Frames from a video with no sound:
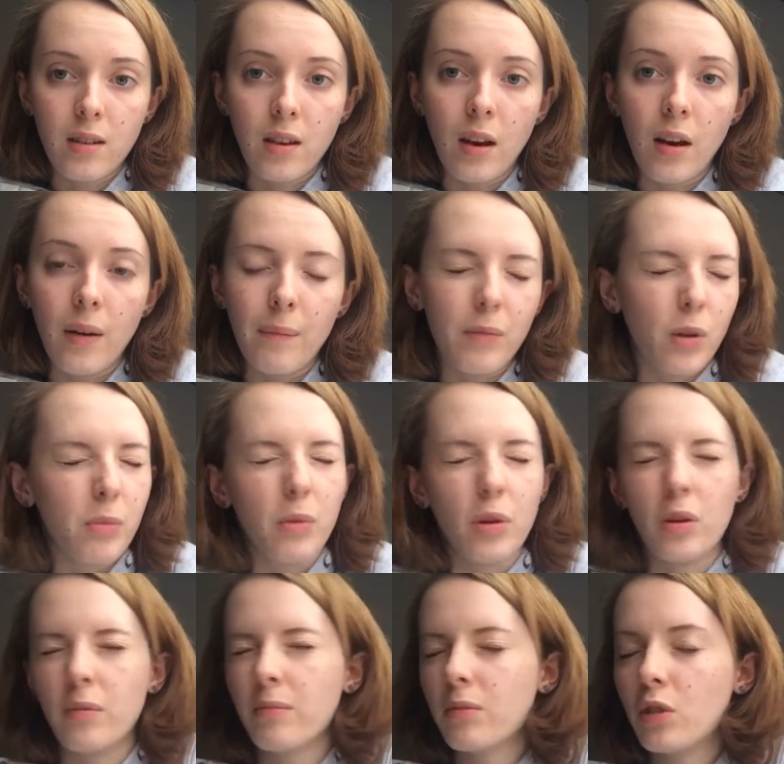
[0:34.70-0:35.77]
not
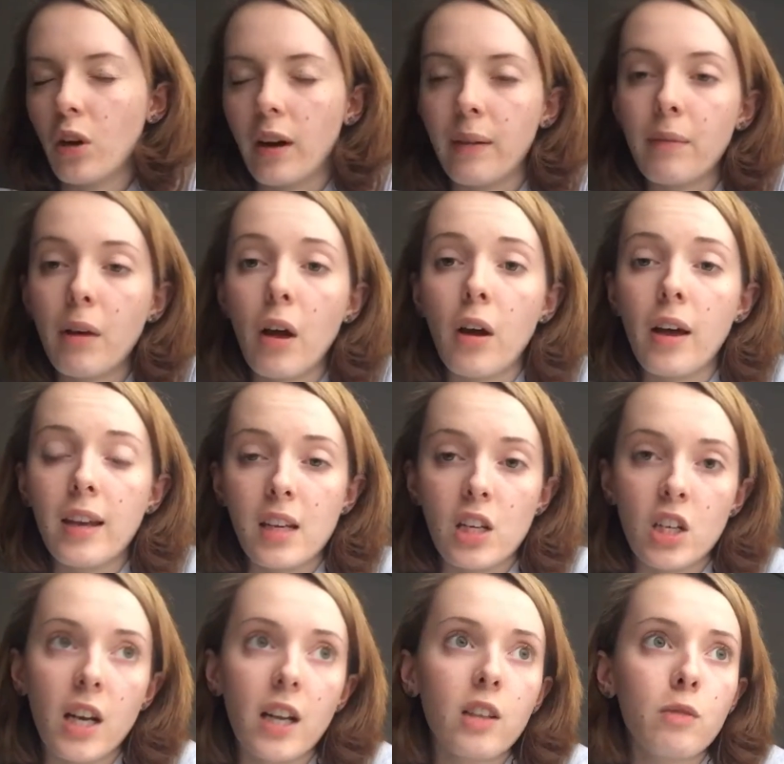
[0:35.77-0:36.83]
modern, sorry,
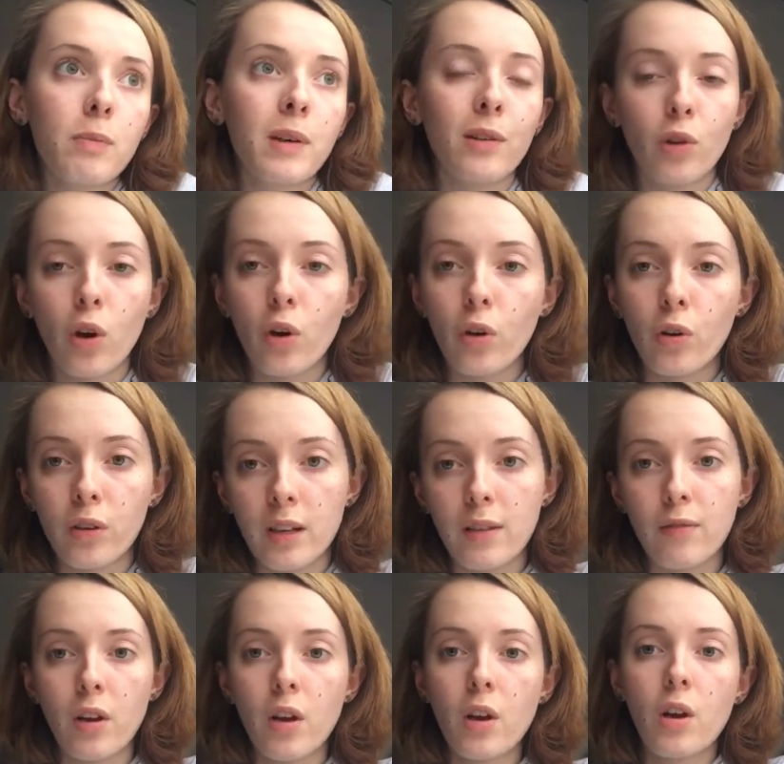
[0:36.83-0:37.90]
any Shakespeare or
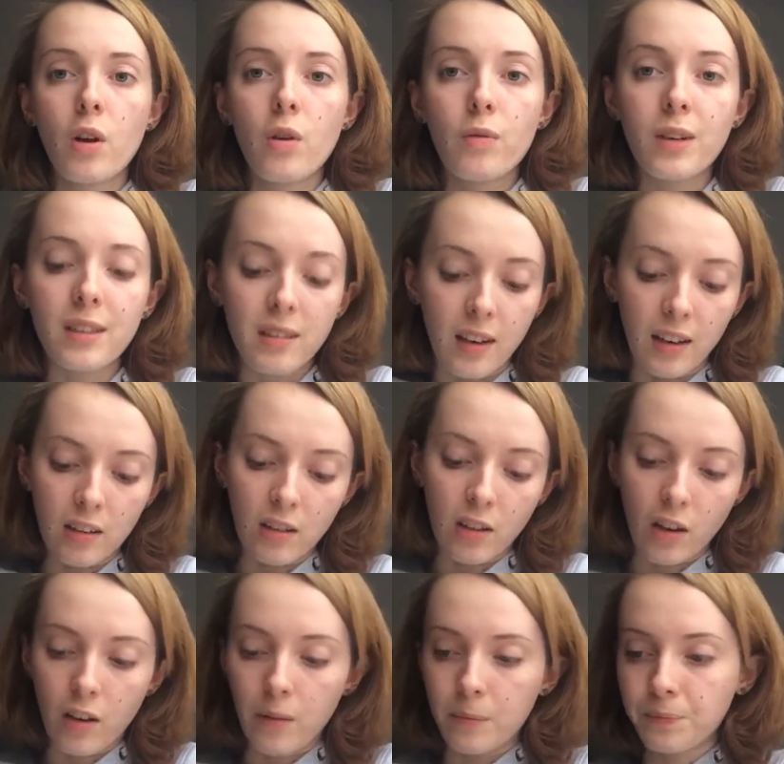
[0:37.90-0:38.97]
Congreve recently,
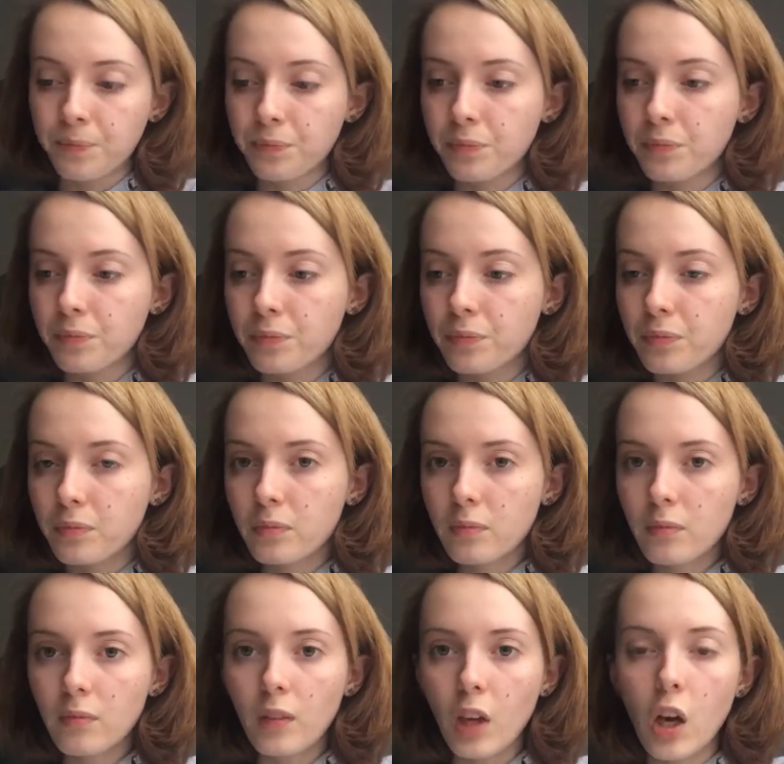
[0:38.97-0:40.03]
so
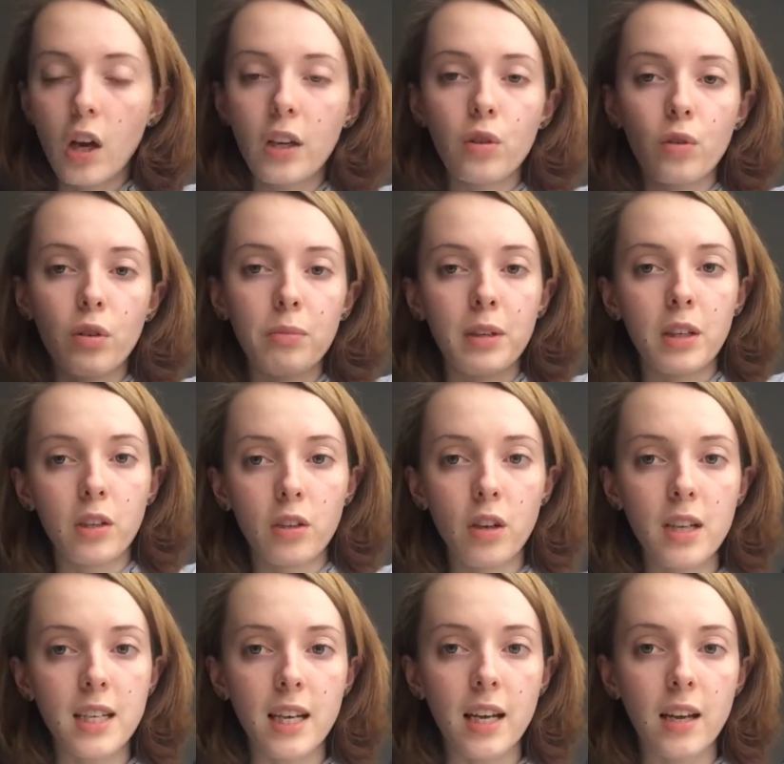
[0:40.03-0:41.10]
I thought it would be a good
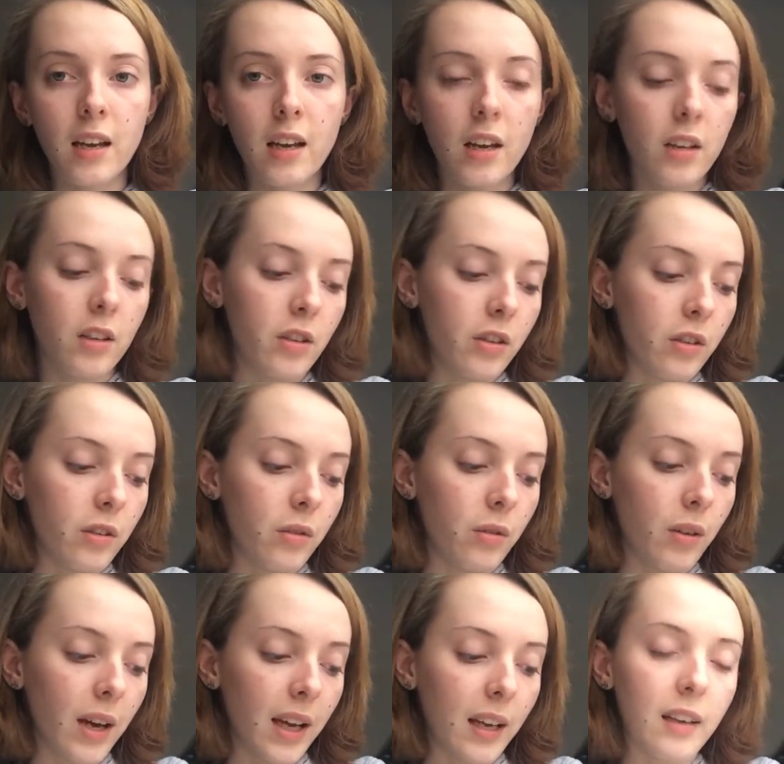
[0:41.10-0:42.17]
idea to
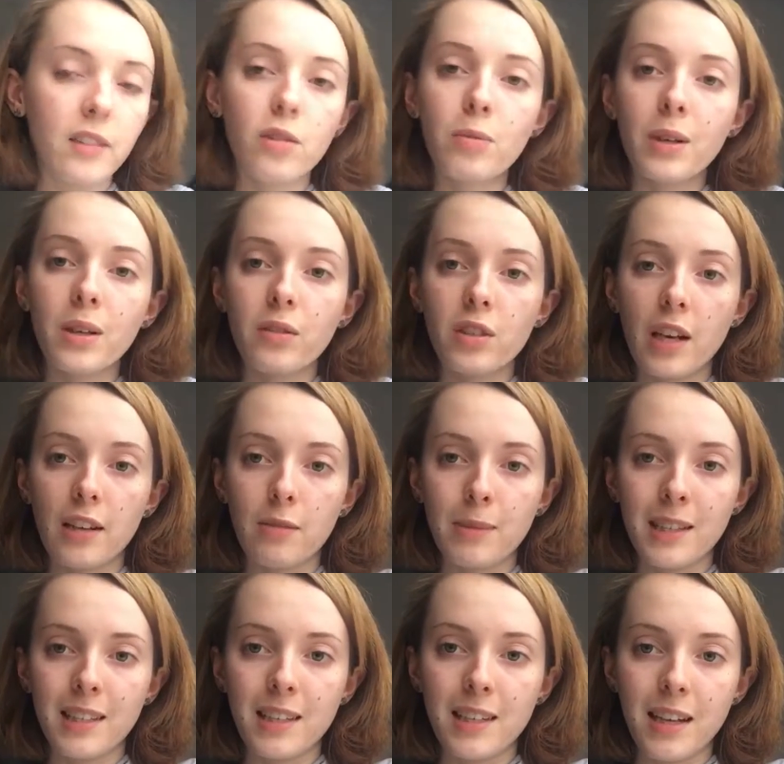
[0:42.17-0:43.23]
do a little bit of
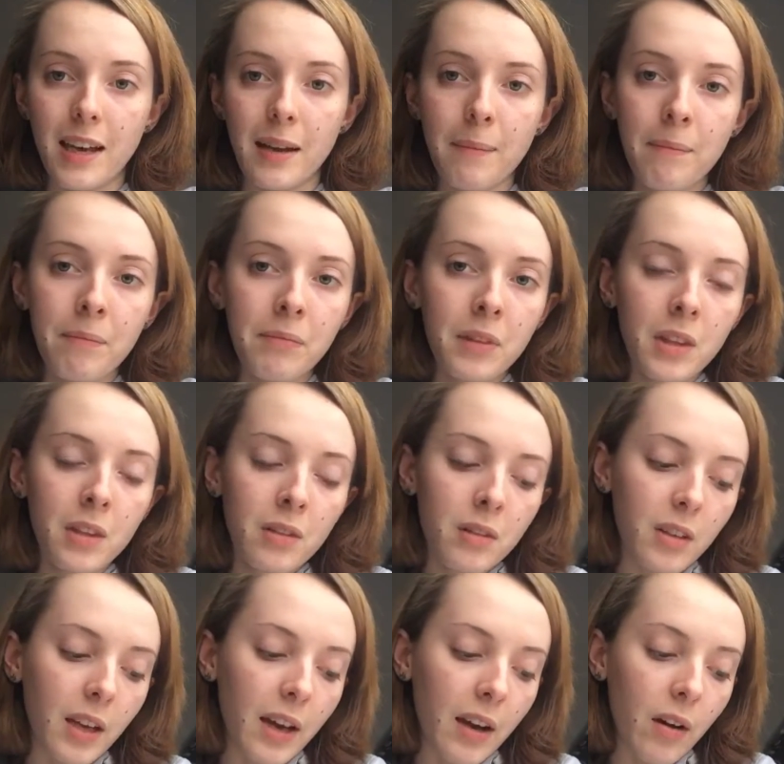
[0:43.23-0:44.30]
Shakespeare today.
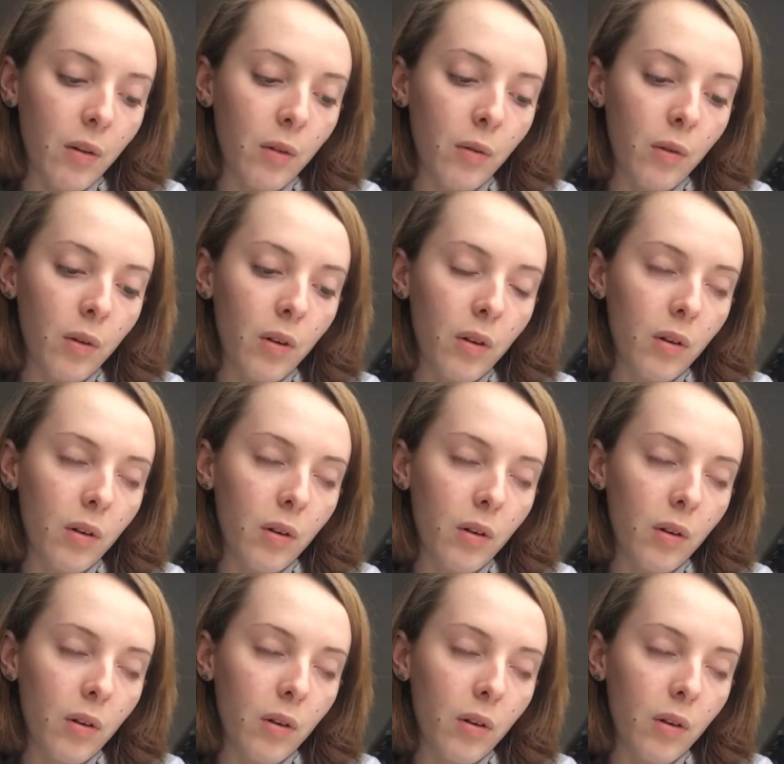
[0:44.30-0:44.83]
Now,